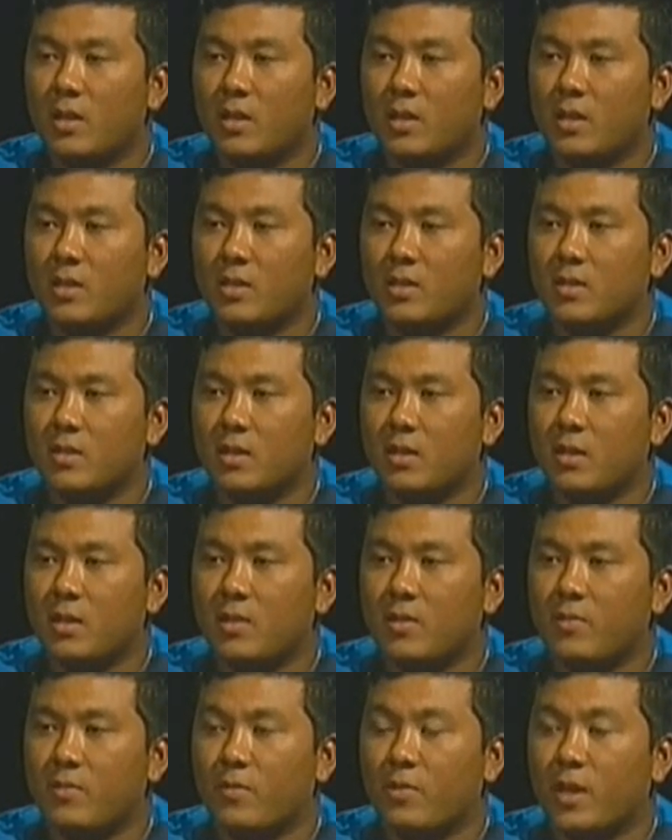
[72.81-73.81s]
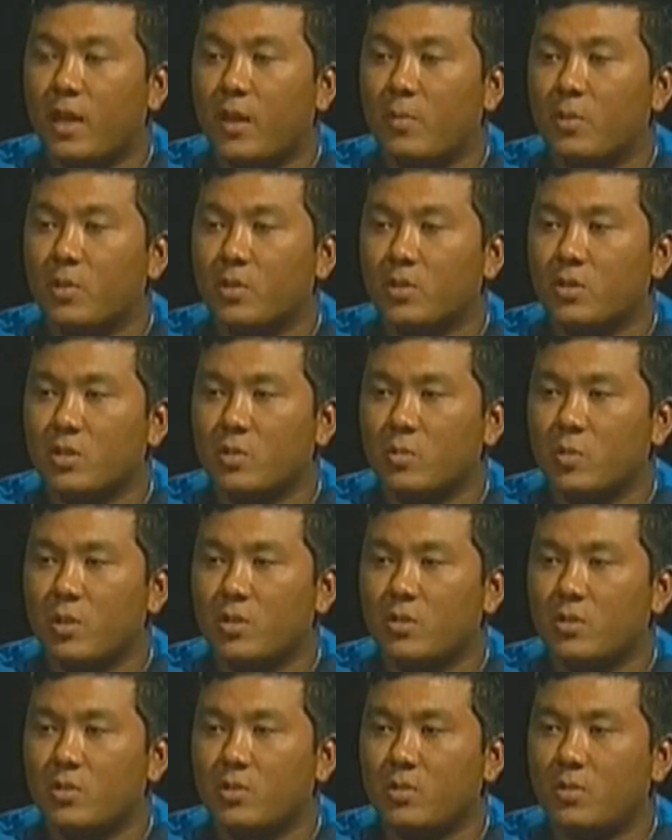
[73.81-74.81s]
is uh, for the amateurs as
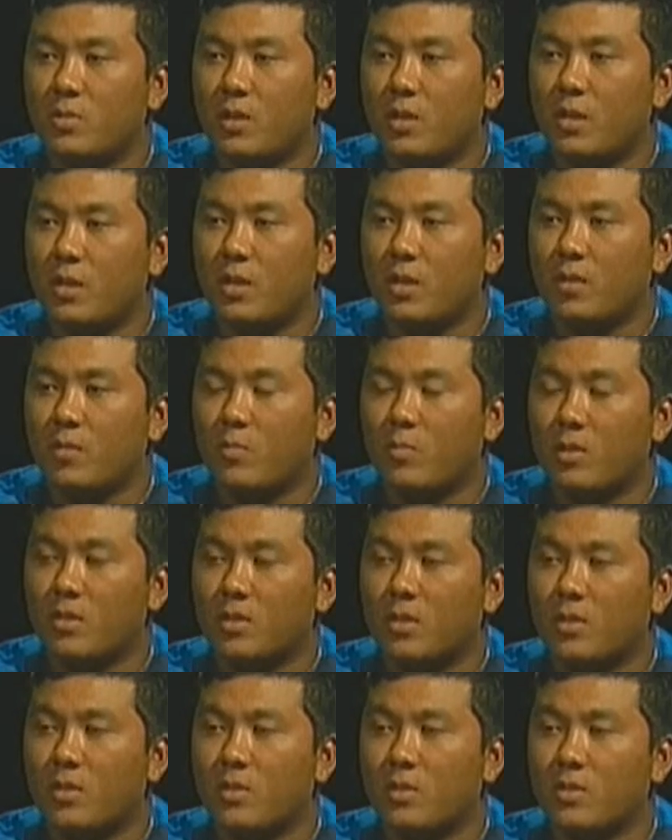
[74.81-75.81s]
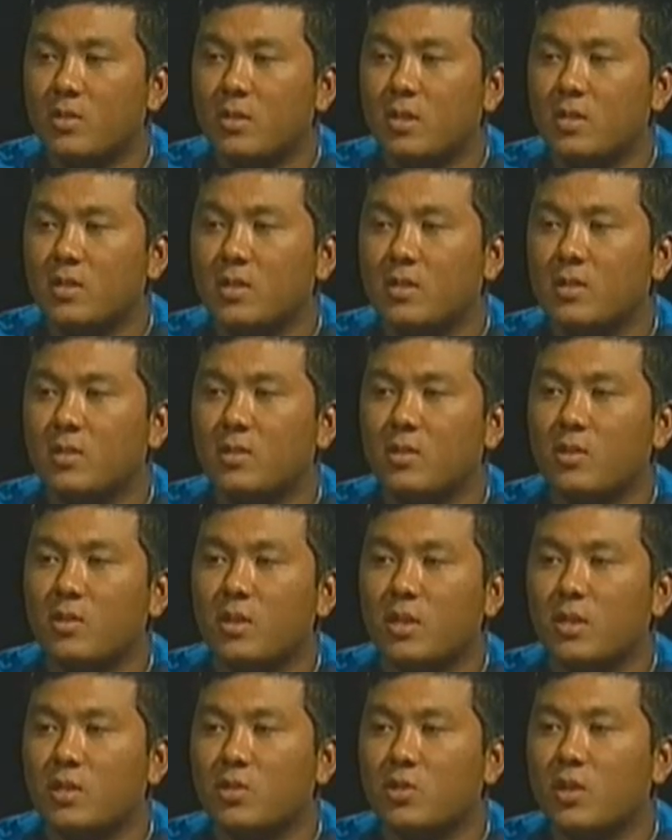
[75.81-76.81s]
well. Tuesday, Wednesday, Thursday at
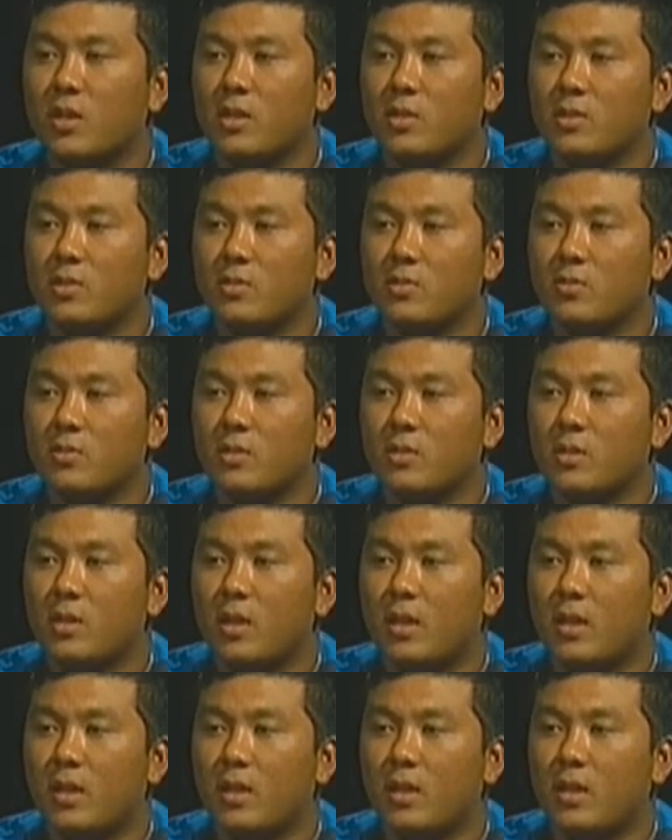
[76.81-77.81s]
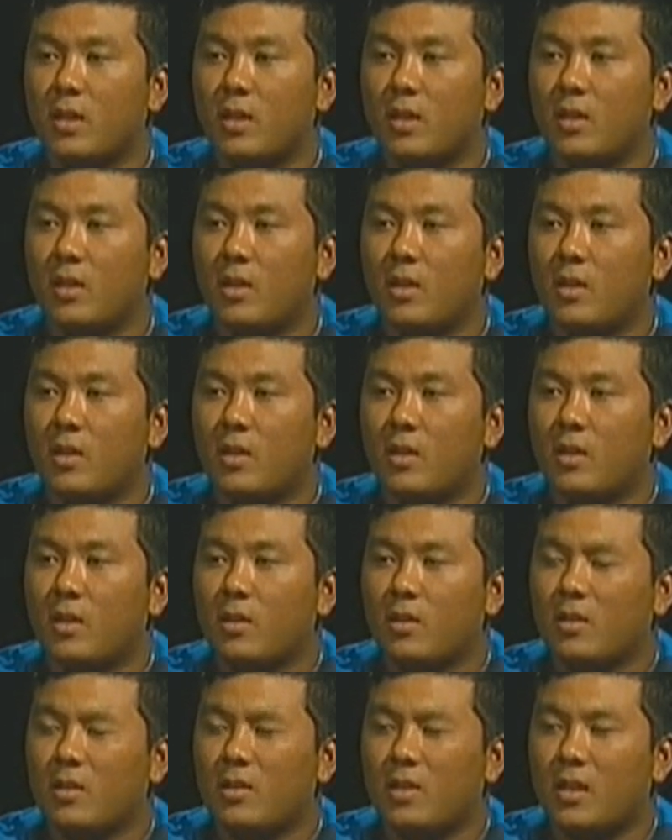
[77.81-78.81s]
6:30 at Strike Zone, and then
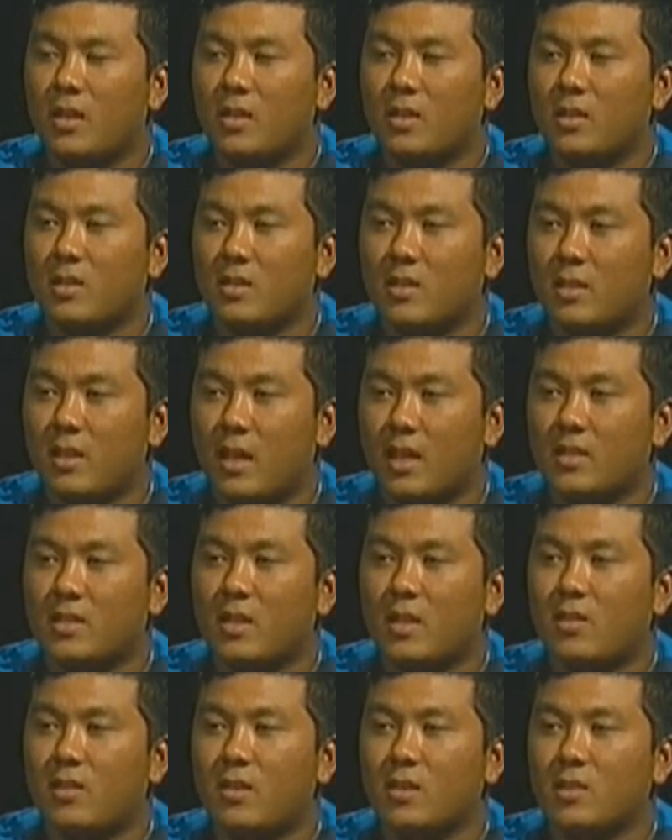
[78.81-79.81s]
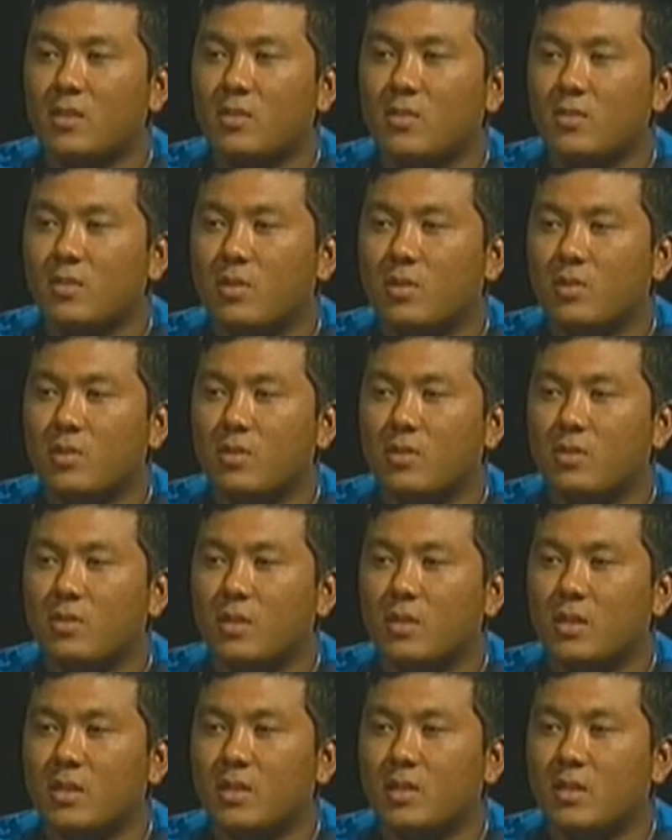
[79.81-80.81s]
next the, that Saturday too
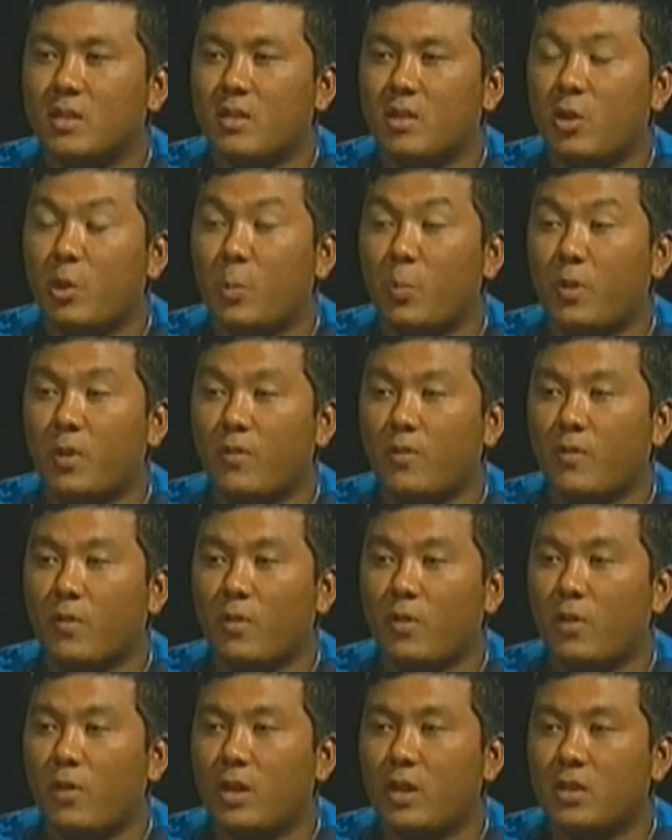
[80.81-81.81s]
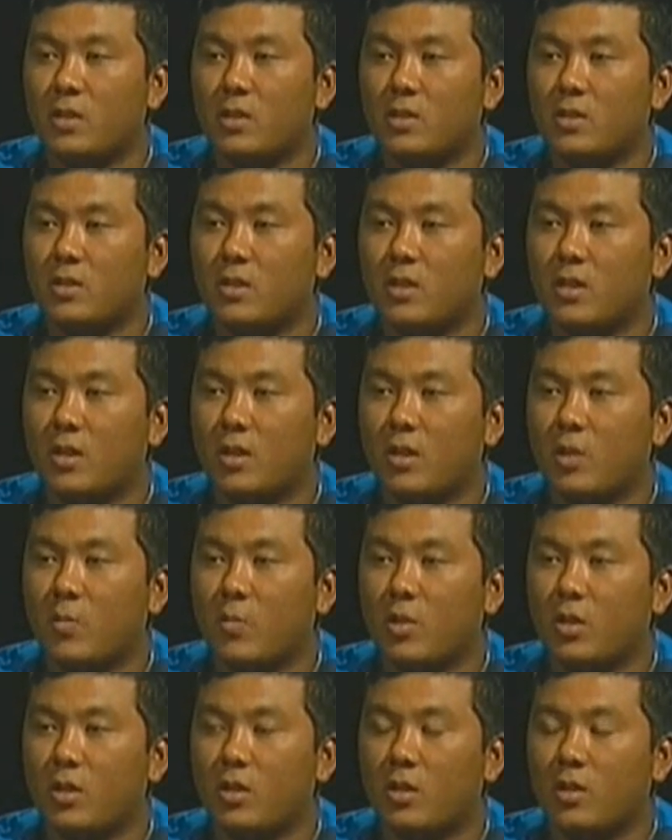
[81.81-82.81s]
also is uh, open for all ages uh, at
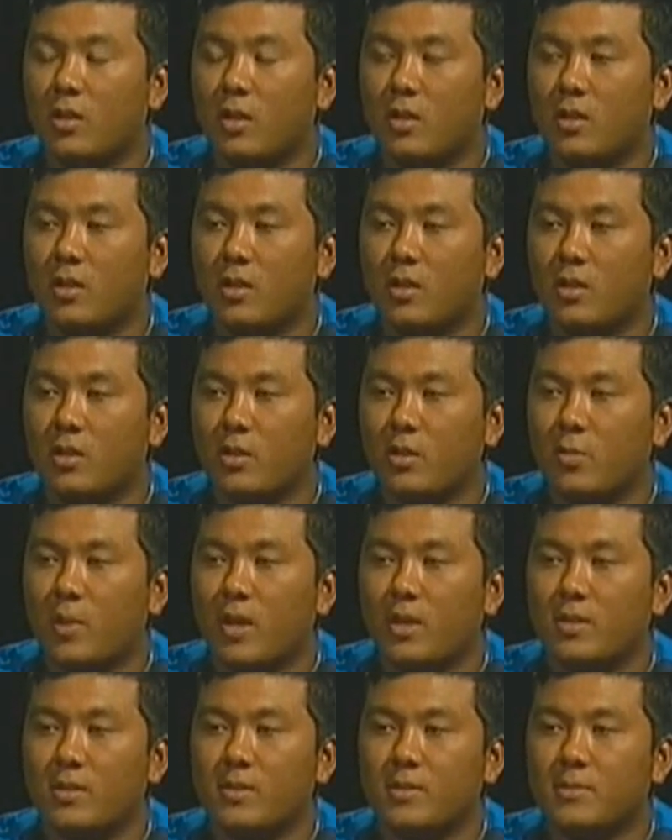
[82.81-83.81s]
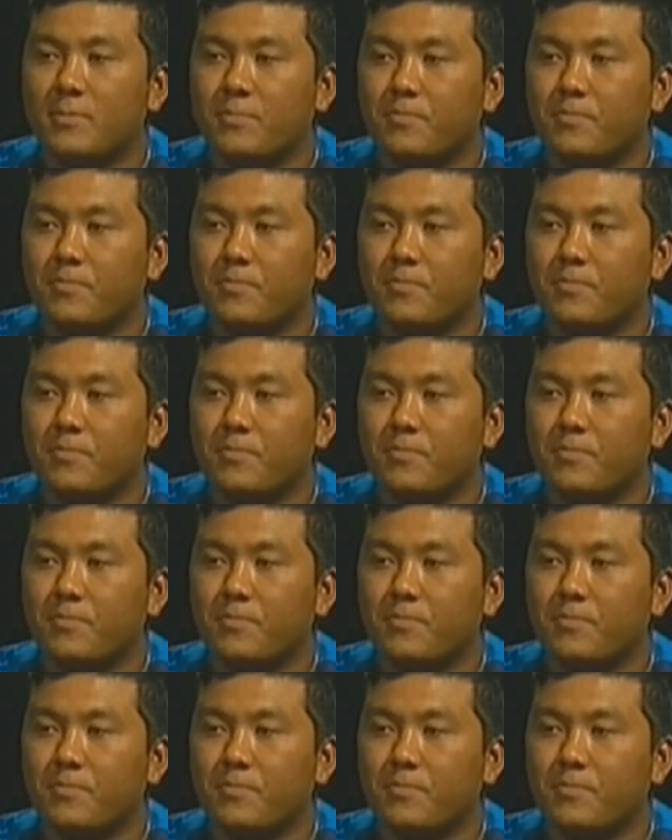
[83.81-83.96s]
one o'clock at, at, Leo Palace.